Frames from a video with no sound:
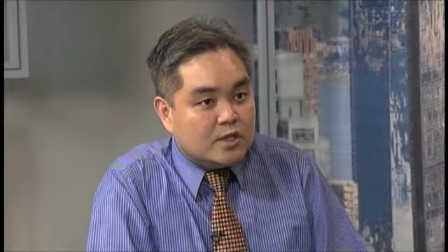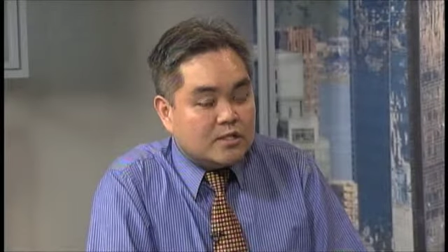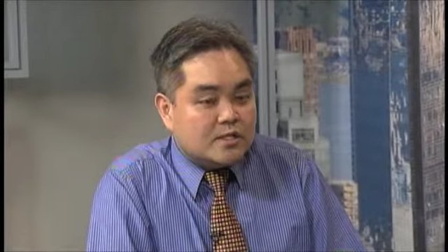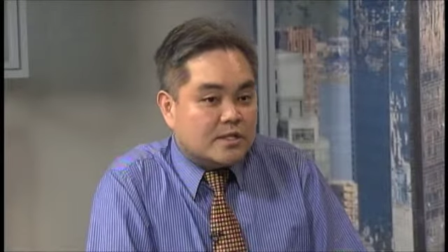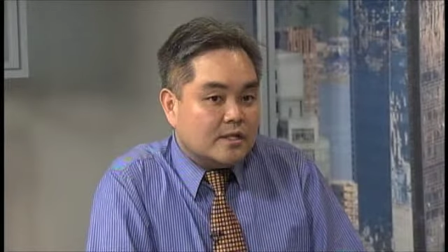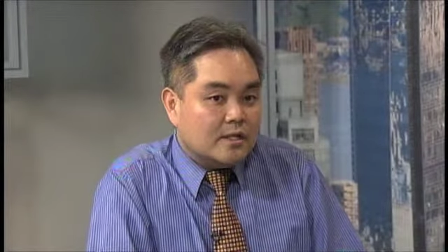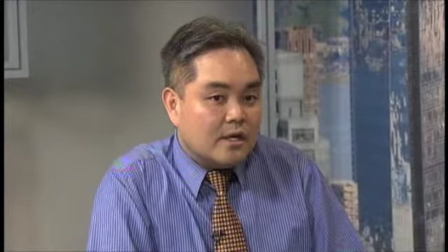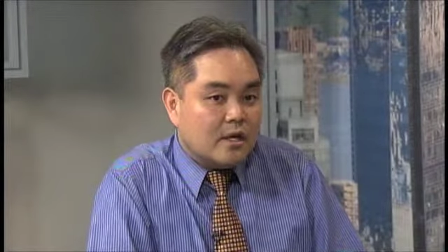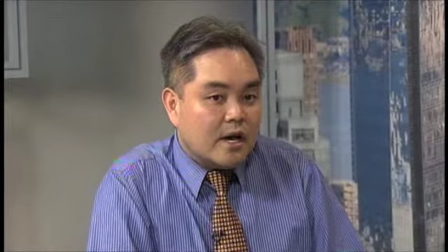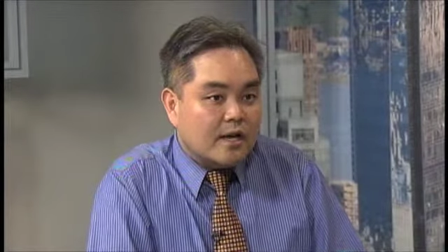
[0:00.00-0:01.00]
We can see
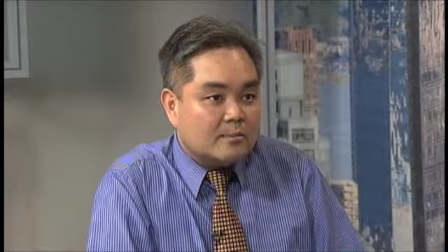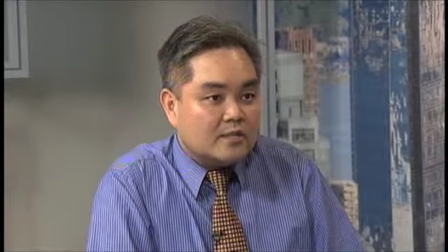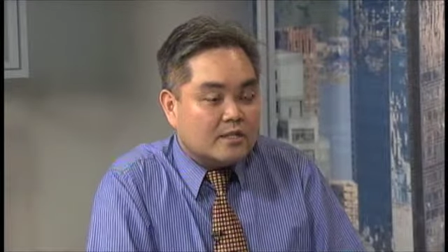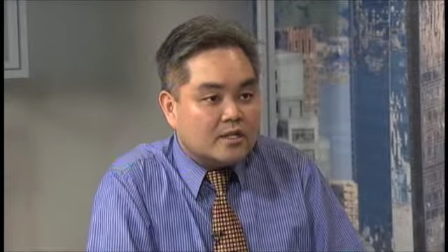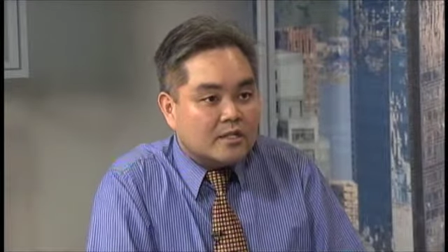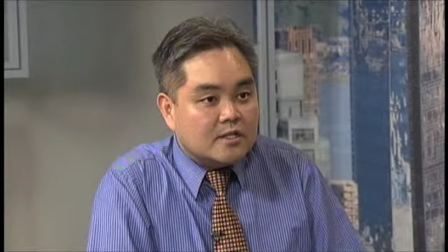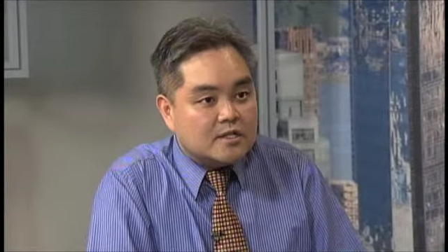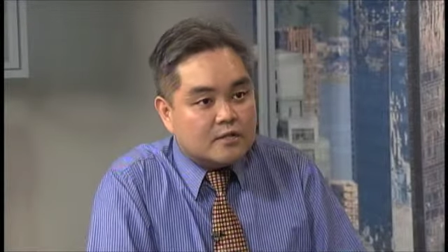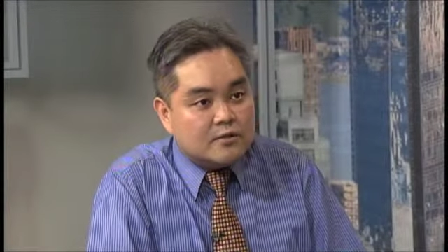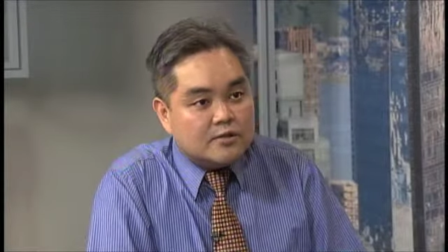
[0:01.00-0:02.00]
items such as
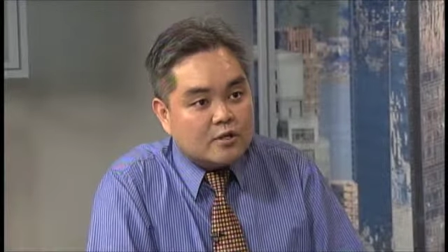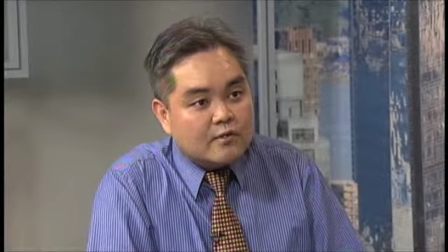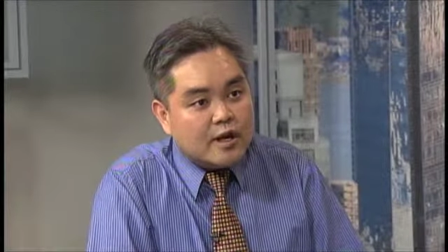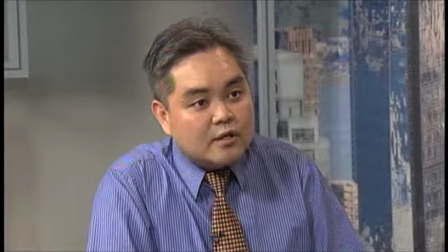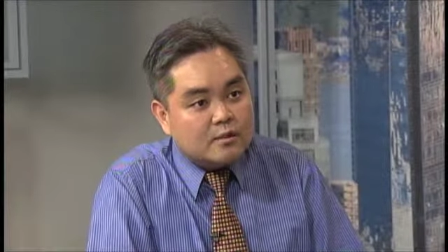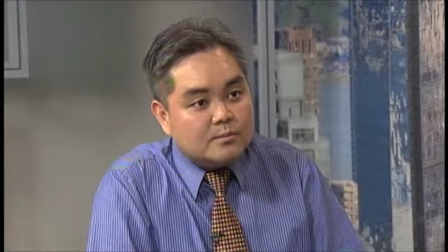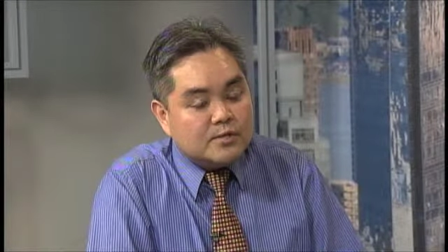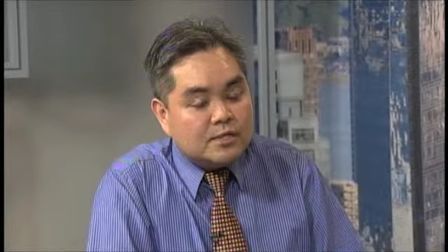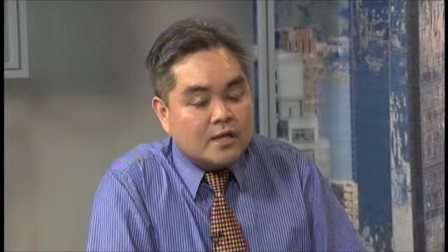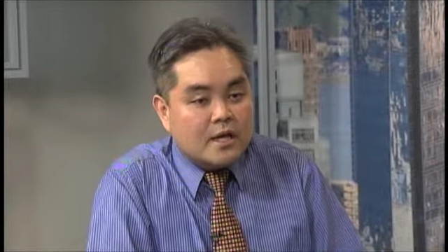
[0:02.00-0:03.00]
single-serve
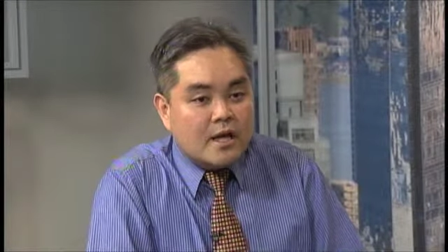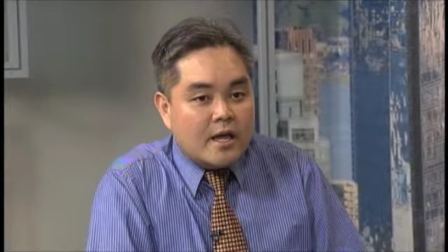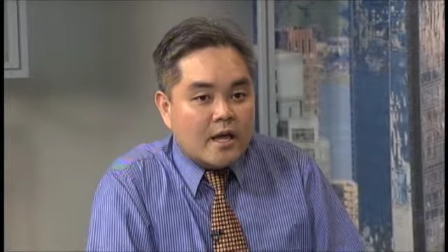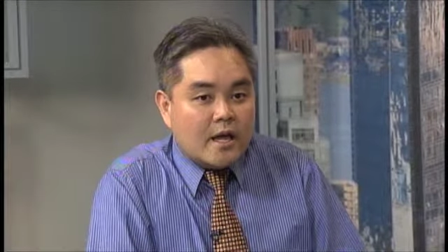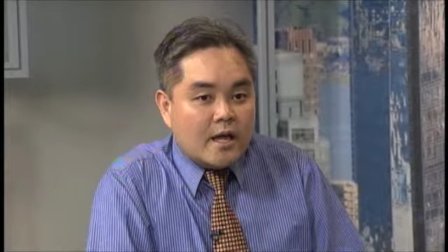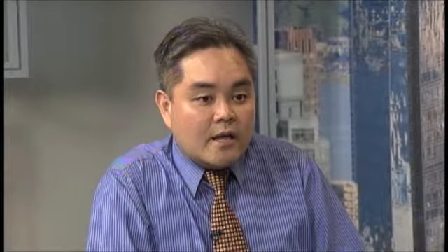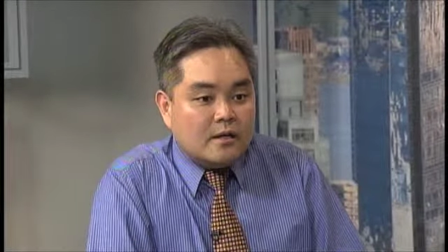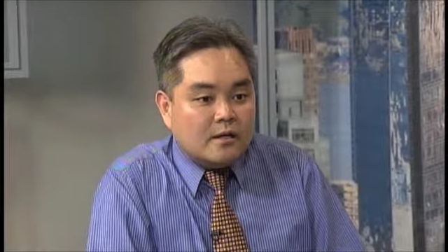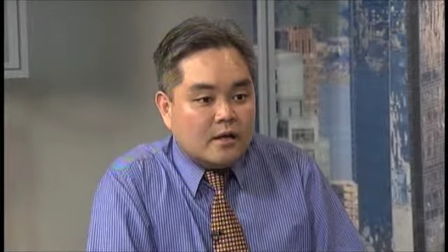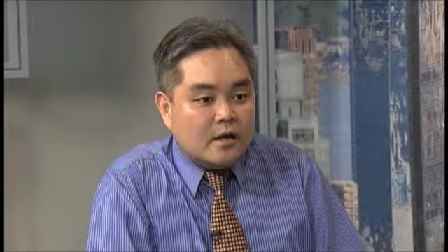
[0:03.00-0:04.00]
items
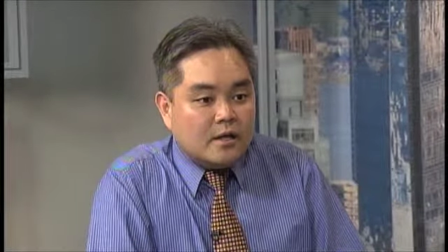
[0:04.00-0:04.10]
and